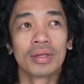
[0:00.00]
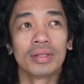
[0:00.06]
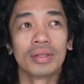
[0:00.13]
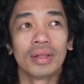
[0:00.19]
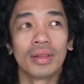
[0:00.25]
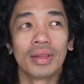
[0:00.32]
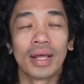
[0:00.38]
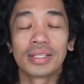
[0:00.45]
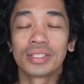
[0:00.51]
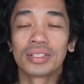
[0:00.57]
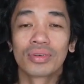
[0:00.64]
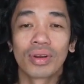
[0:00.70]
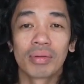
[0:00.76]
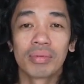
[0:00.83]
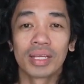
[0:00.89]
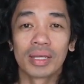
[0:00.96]
That's
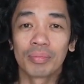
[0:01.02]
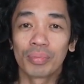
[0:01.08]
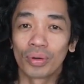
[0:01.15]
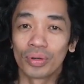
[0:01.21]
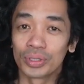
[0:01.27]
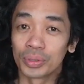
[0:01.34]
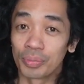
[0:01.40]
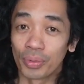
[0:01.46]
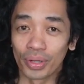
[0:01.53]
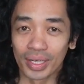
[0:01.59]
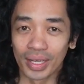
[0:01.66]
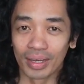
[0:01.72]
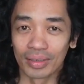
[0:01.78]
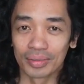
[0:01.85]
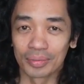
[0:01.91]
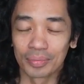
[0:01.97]
incredibly important to point
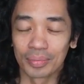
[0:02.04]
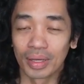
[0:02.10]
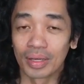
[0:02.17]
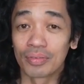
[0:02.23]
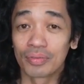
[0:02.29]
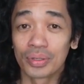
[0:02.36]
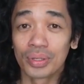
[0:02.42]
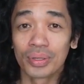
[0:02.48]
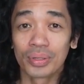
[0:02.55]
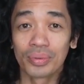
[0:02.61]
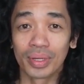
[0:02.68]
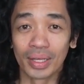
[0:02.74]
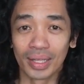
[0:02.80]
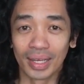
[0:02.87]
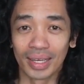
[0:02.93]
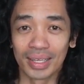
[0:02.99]
out and for you to
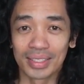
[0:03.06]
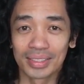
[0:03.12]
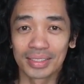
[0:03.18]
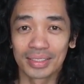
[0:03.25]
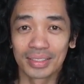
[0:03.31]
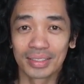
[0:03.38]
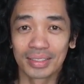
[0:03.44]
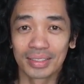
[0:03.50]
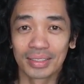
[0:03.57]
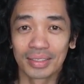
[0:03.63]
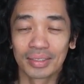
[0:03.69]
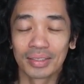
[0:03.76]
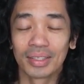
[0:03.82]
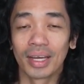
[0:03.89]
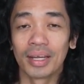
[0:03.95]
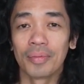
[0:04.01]
realize
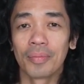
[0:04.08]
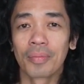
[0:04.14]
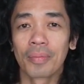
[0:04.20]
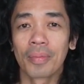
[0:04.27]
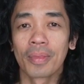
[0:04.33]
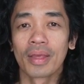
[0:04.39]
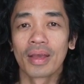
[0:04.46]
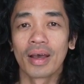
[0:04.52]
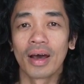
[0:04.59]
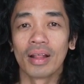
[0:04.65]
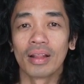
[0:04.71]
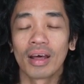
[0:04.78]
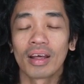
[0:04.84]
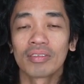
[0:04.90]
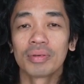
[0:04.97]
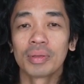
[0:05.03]
that a
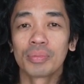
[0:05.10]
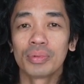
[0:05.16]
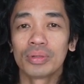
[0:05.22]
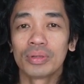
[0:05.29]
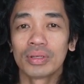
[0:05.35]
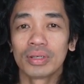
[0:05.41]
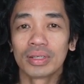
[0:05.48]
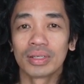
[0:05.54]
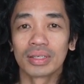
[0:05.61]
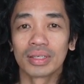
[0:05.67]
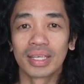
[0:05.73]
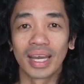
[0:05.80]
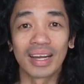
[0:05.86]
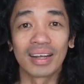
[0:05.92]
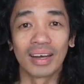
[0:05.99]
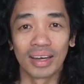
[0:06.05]
lot of people
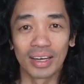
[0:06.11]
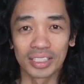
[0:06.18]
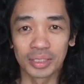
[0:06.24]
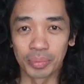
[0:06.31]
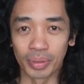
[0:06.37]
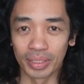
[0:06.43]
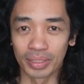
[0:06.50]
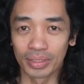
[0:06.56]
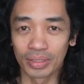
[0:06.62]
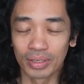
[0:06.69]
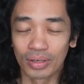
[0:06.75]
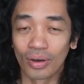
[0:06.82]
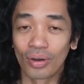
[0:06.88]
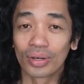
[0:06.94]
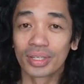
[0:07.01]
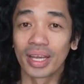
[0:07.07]
get a husband
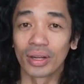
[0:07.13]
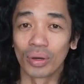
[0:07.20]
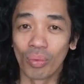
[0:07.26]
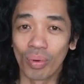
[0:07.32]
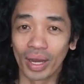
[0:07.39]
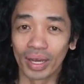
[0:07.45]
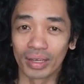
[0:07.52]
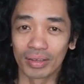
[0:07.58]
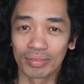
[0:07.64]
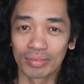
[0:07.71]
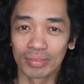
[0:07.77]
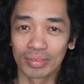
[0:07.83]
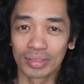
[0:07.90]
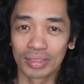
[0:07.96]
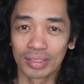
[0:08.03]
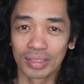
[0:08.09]
or get a
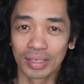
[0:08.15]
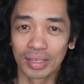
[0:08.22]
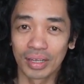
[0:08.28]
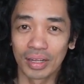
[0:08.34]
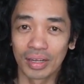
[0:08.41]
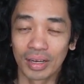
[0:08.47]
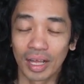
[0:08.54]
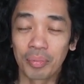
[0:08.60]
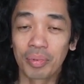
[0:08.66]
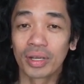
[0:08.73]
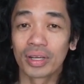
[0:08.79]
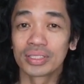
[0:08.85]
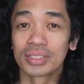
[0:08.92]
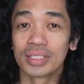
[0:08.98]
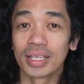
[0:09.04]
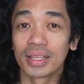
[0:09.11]
wife, not
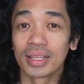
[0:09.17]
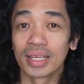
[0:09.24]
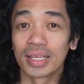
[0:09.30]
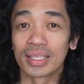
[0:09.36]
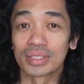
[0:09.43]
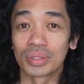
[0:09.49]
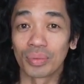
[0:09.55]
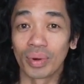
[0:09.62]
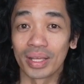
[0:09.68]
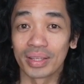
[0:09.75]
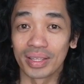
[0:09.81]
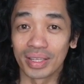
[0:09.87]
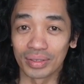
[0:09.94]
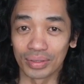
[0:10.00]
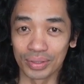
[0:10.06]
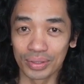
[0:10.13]
because they think it's the right
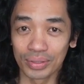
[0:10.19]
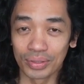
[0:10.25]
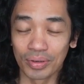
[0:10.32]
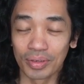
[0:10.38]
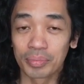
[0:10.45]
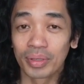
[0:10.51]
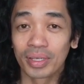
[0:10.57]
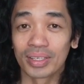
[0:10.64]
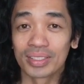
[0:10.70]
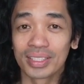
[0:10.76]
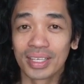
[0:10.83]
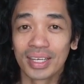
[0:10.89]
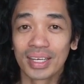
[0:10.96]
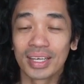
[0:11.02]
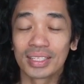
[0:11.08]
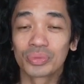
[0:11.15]
thing to do, but because
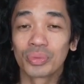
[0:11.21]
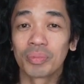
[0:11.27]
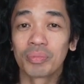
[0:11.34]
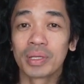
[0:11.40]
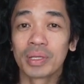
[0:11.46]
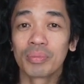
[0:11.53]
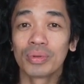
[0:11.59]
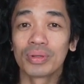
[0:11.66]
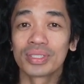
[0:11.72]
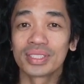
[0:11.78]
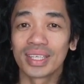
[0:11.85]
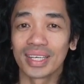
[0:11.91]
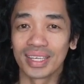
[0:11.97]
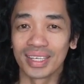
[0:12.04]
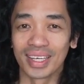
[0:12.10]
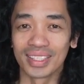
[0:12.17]
it's what people
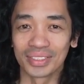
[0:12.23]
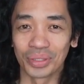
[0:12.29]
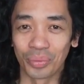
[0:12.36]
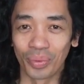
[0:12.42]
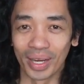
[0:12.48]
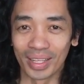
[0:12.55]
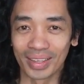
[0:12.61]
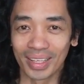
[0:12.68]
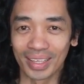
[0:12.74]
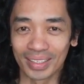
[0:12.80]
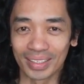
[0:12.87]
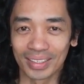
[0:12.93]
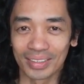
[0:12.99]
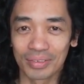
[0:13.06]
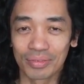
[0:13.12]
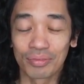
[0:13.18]
say it's the right
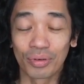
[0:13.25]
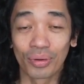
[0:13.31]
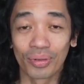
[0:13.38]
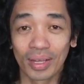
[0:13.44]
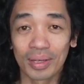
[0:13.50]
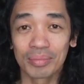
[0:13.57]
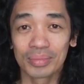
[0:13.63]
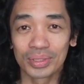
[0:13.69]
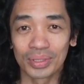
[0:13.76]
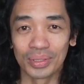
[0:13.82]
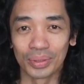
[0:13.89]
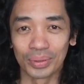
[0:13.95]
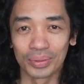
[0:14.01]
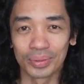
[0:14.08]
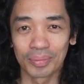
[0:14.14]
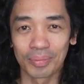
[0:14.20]
thing for them to
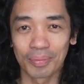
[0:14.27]
do.